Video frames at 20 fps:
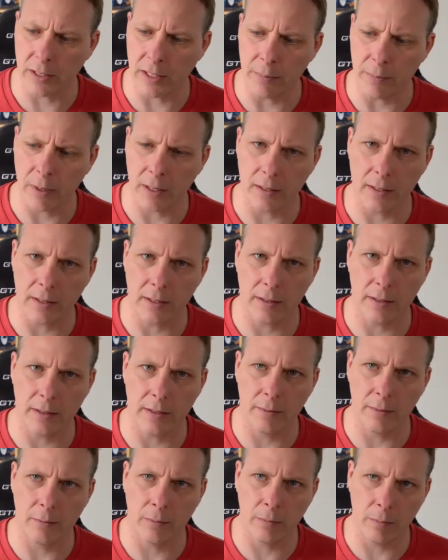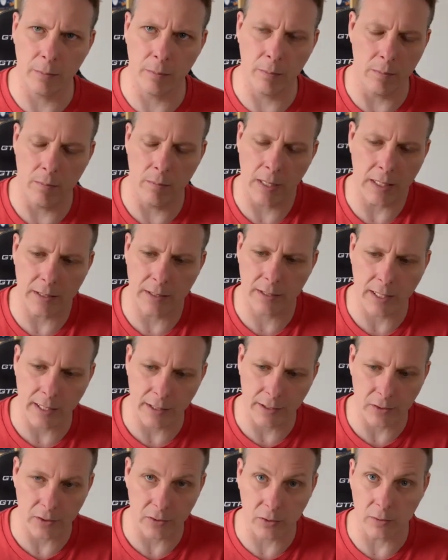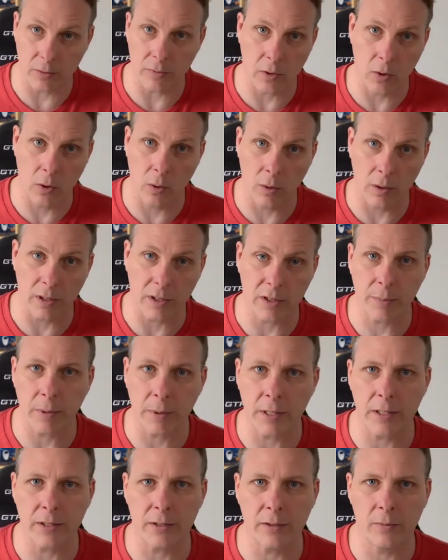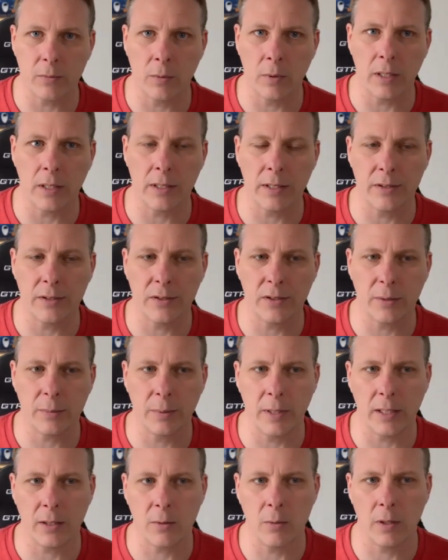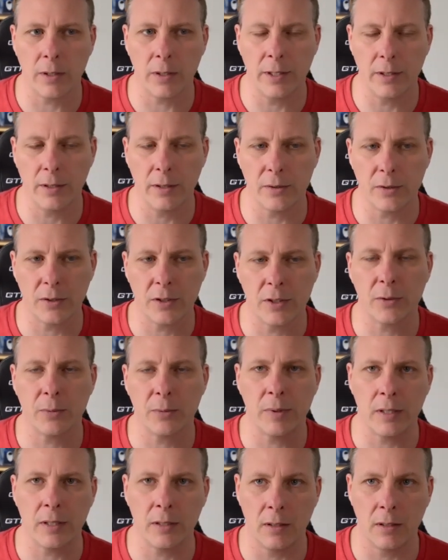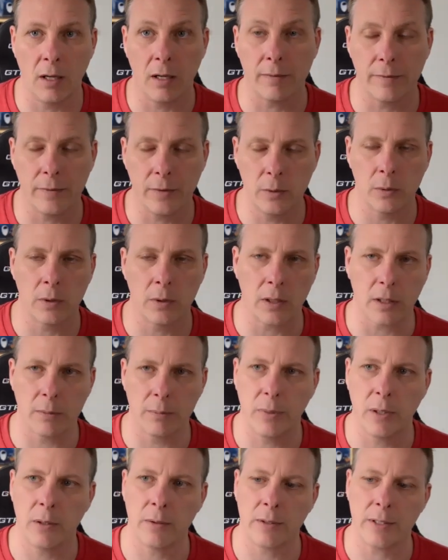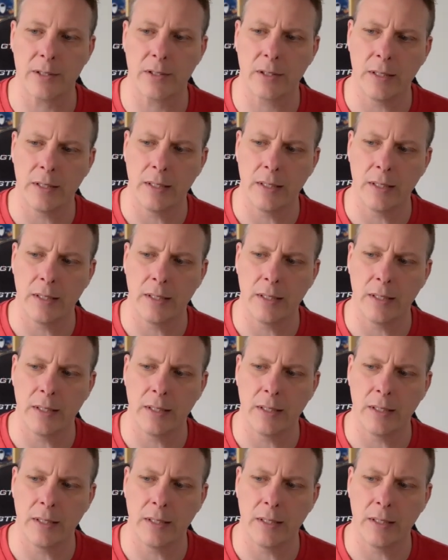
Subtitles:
but maintains a sort of core experience of what it is to play Quodd Heroes, just with a lot fewer components.